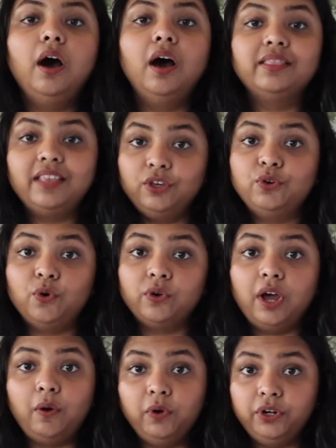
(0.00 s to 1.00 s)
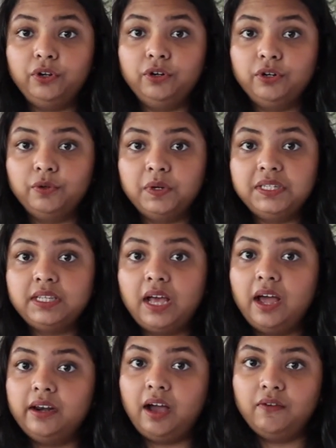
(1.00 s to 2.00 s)
There you go. Now what you're going to do is,
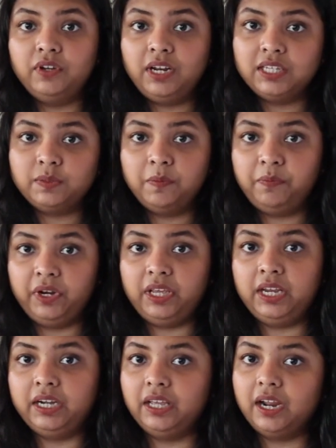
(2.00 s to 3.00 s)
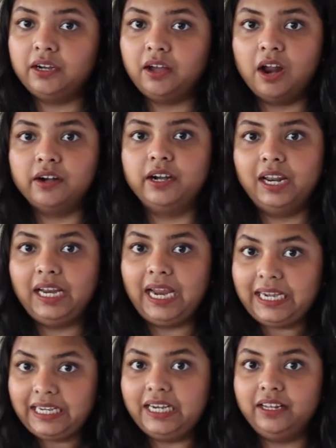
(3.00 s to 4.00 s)
our oven has been preheating at
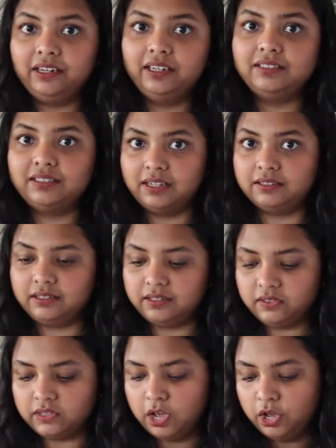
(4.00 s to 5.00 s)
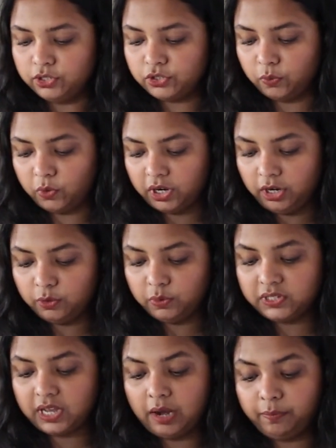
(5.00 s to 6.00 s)
180 degrees Celsius. So what I'll do
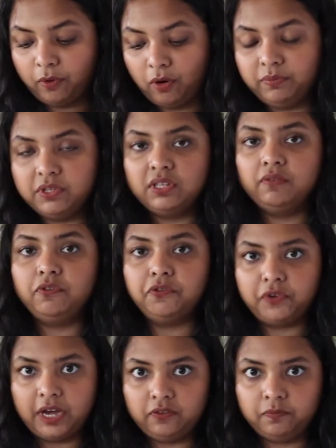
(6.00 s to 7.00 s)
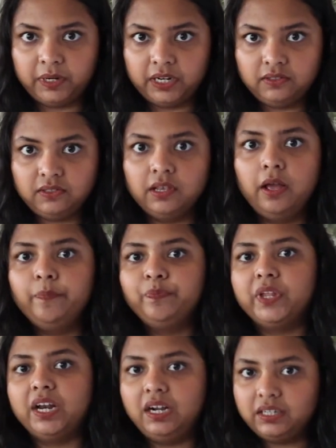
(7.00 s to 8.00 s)
is I'll pop this in for 5 minutes.
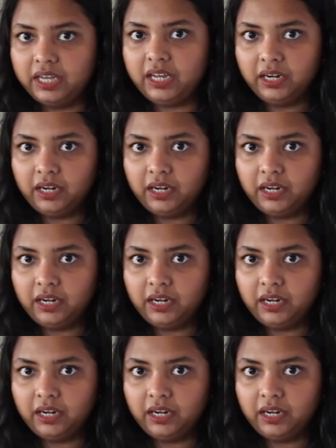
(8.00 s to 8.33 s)
Then I'll take